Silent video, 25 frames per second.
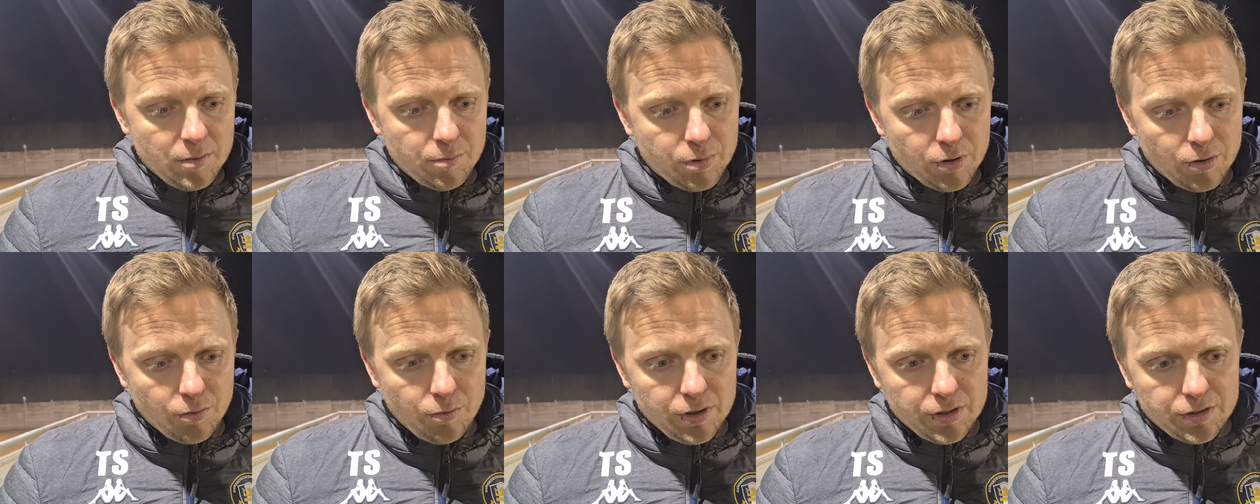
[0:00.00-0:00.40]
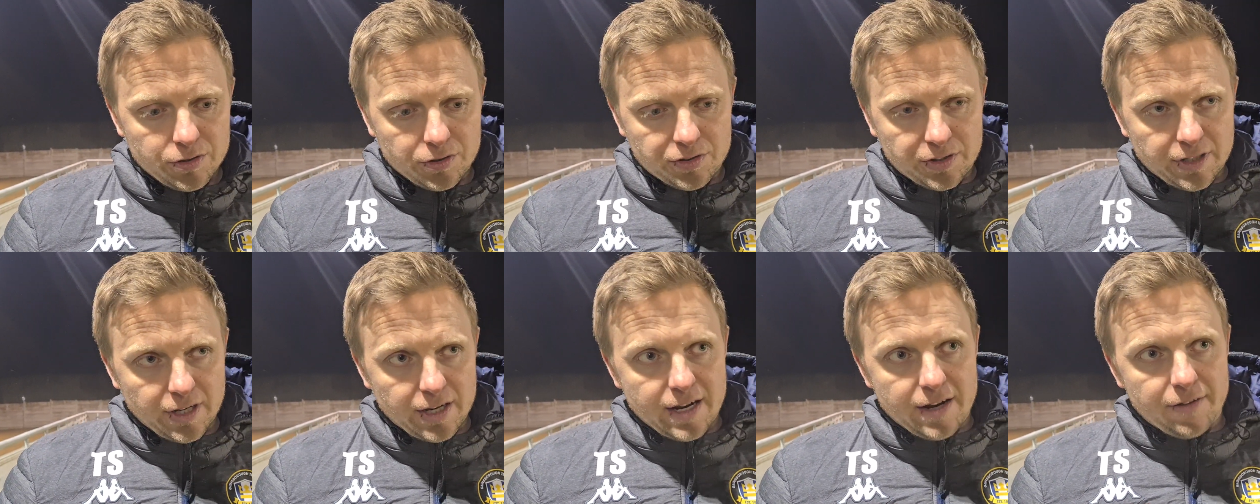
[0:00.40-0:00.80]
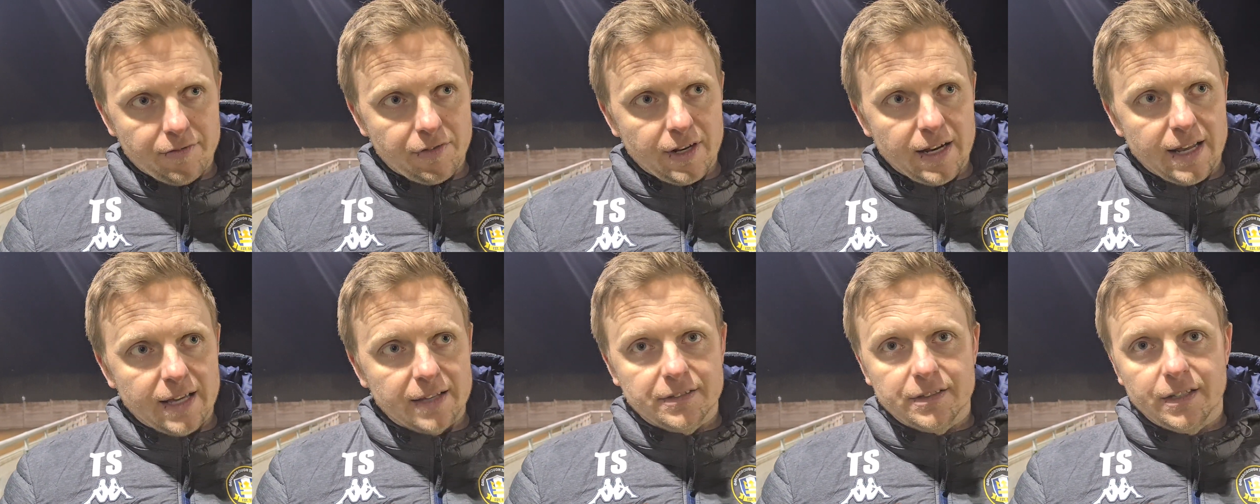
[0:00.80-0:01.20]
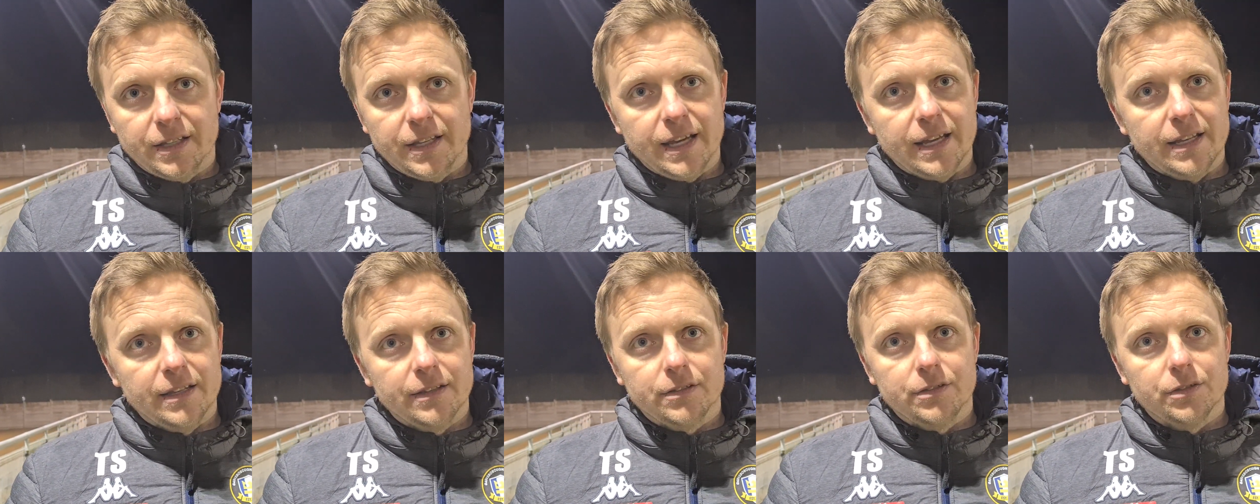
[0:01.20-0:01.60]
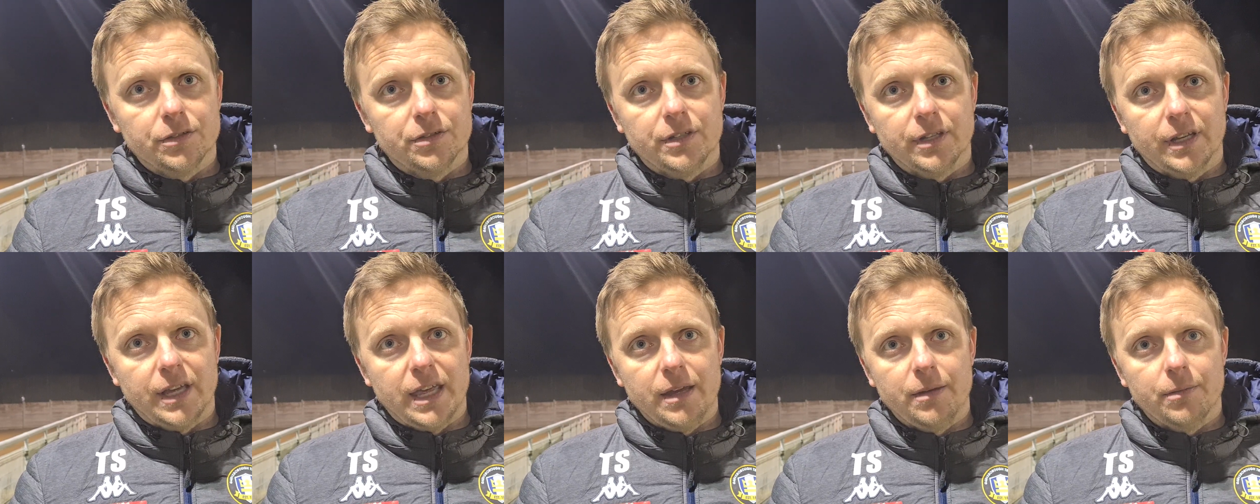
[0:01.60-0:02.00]
but we just didn't have the legs in the end
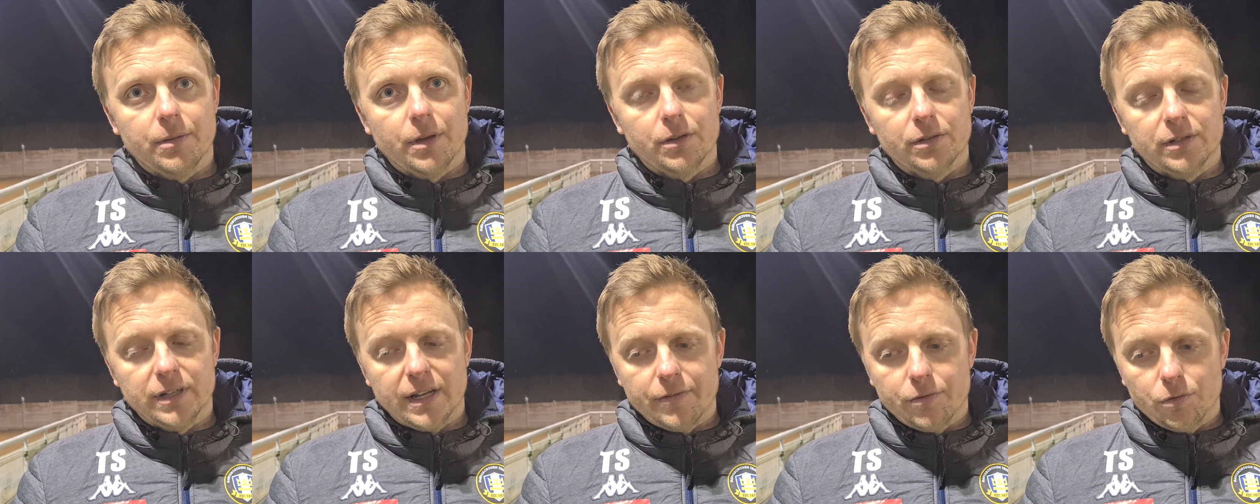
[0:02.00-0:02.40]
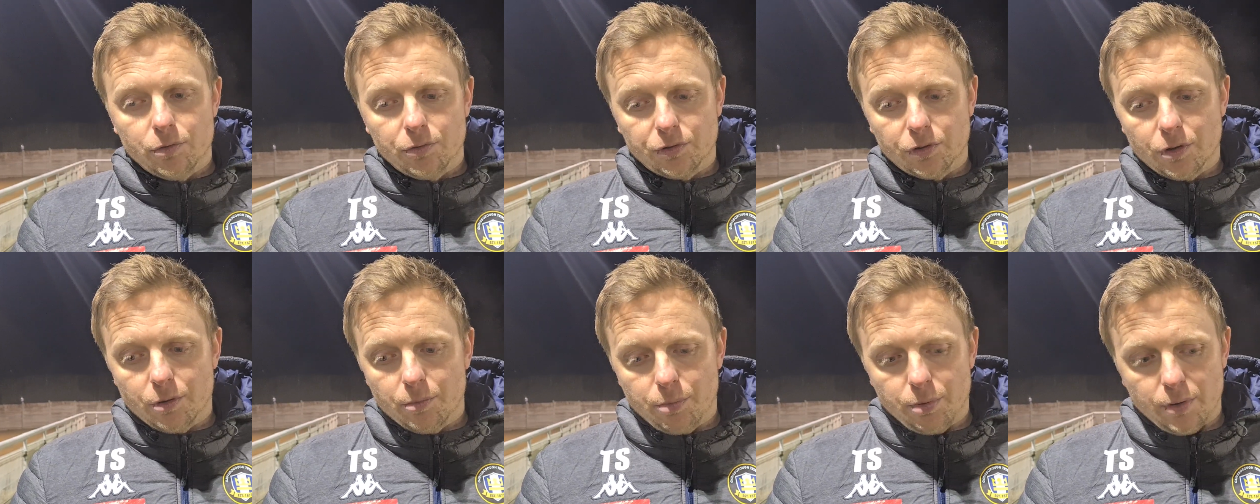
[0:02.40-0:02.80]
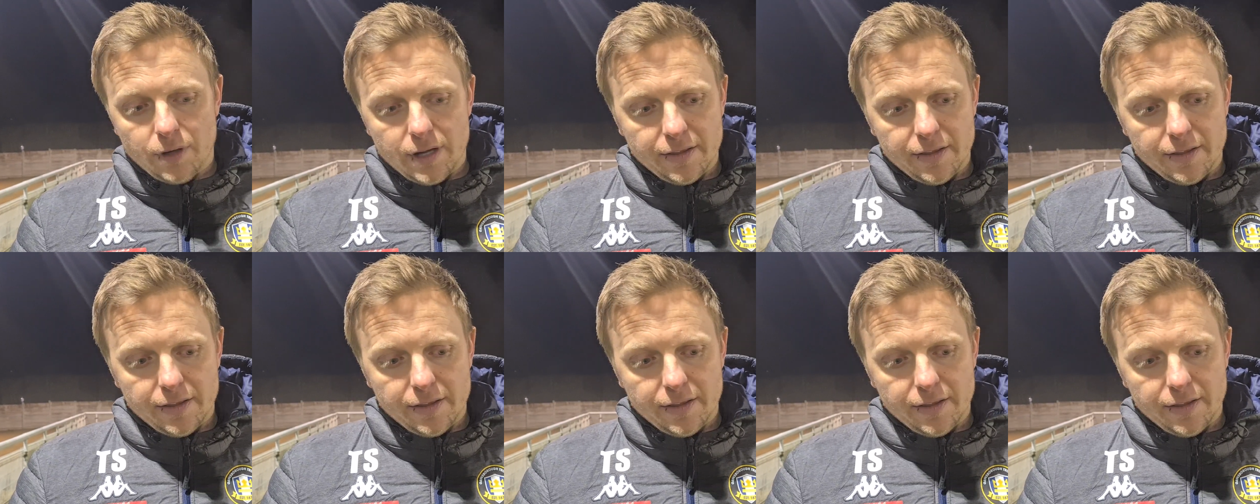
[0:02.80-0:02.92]
just to keep those levels up.